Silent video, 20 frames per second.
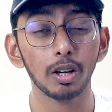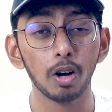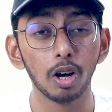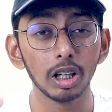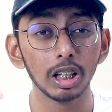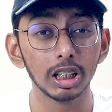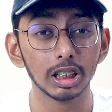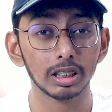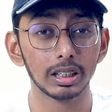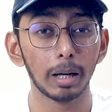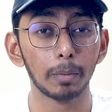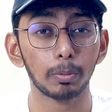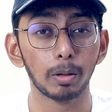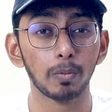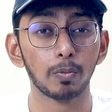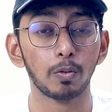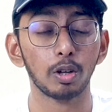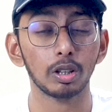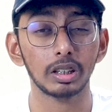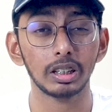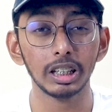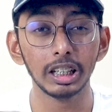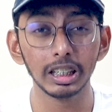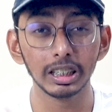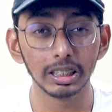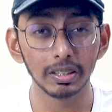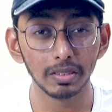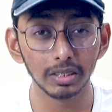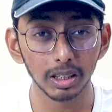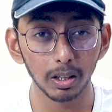got this laptop for
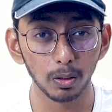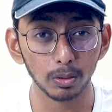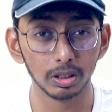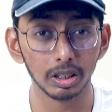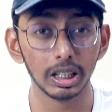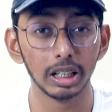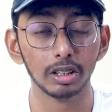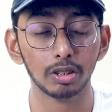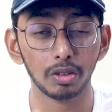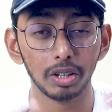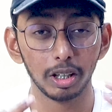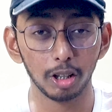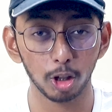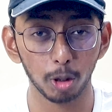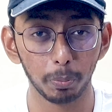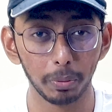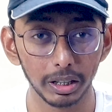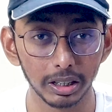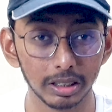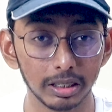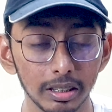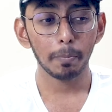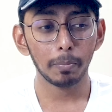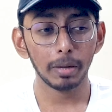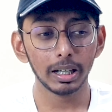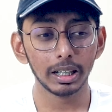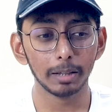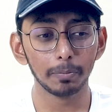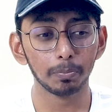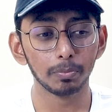37,300 rupees,
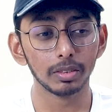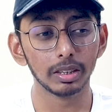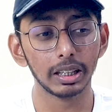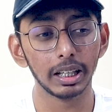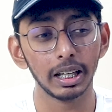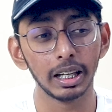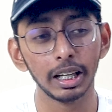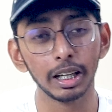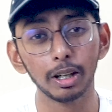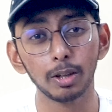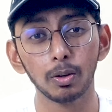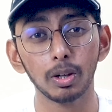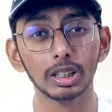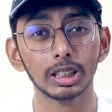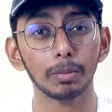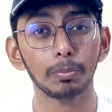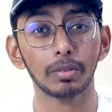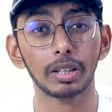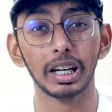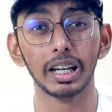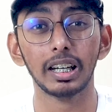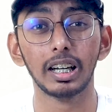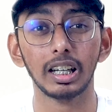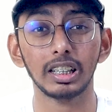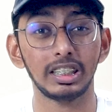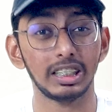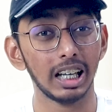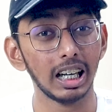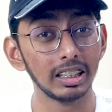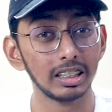but they included some credit
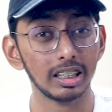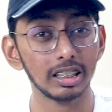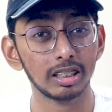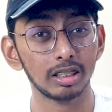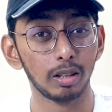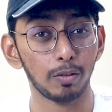card charges.